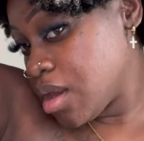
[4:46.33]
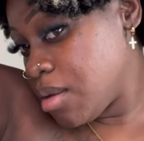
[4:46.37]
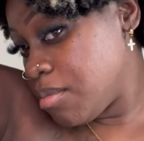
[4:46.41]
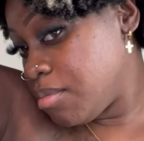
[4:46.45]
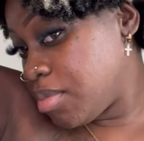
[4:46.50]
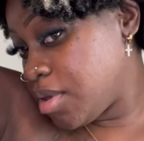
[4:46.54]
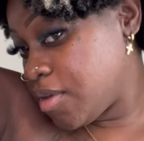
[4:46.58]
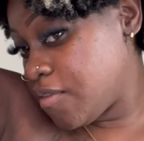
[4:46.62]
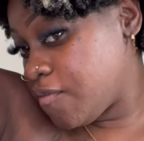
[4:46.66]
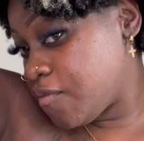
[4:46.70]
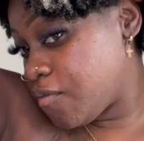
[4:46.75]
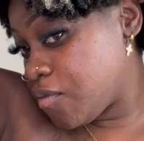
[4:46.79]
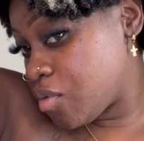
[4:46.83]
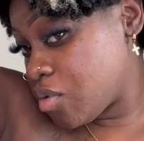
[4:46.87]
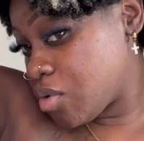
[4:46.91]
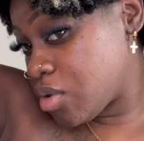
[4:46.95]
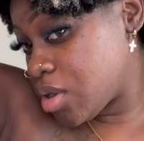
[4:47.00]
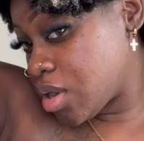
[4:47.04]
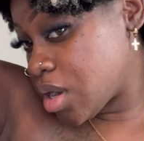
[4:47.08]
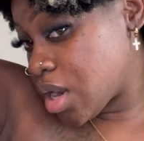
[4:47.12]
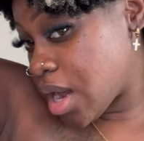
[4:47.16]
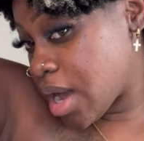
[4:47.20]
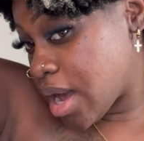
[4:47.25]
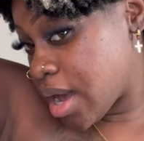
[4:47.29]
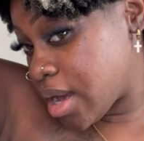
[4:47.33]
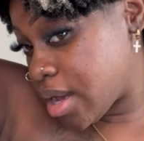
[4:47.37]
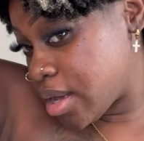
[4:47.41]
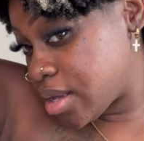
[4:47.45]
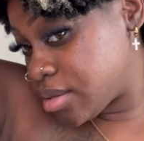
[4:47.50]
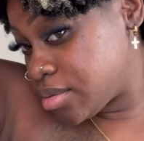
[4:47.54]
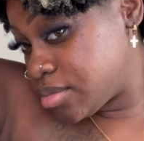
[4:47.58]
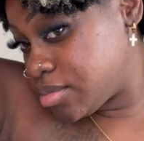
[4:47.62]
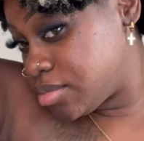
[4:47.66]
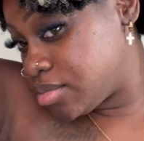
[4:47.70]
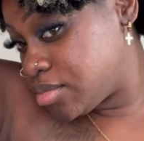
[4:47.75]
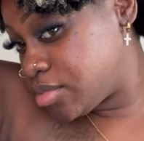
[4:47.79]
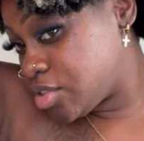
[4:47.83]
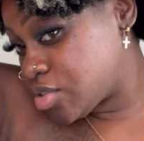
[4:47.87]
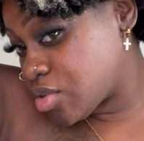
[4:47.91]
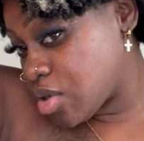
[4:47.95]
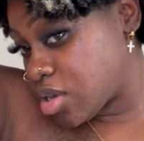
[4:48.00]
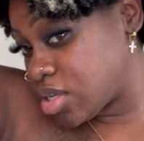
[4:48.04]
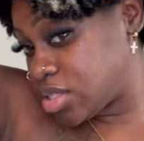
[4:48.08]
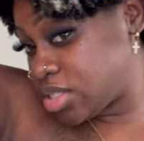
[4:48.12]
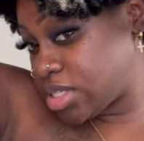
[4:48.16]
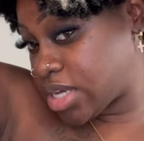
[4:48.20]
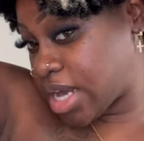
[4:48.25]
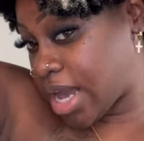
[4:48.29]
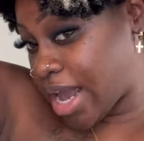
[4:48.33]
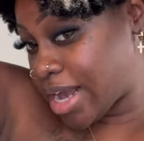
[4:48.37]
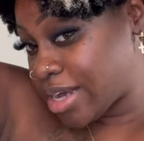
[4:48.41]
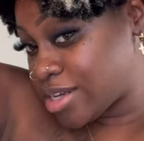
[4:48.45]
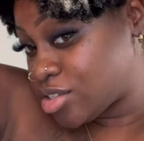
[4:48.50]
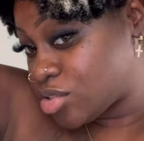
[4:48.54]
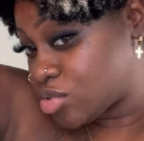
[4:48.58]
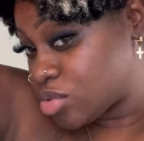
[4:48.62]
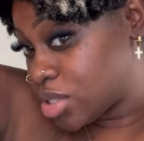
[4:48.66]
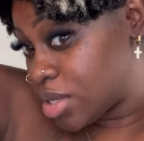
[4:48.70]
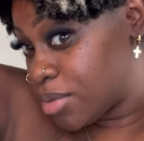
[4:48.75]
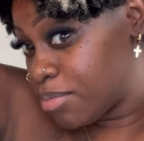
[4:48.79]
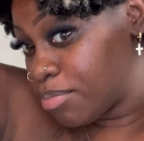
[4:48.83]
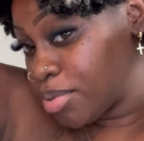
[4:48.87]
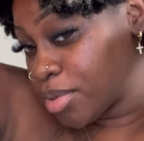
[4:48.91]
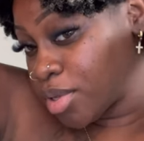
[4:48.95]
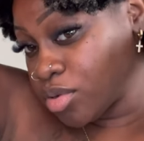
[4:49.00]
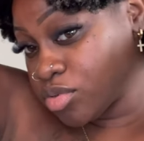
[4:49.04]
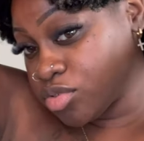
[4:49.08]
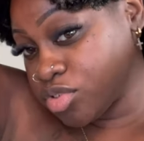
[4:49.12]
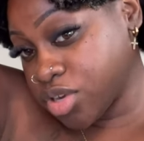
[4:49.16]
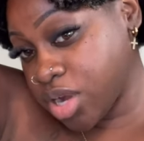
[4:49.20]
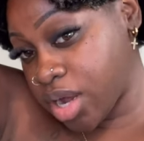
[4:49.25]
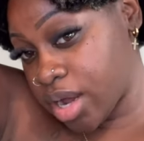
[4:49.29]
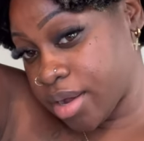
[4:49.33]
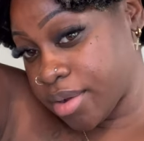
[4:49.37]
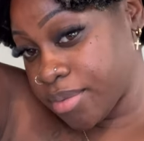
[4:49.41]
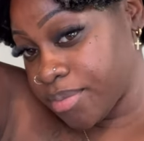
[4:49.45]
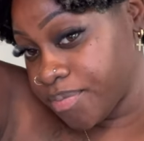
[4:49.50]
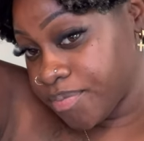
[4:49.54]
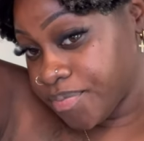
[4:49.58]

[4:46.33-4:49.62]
before I start to actually blow dry.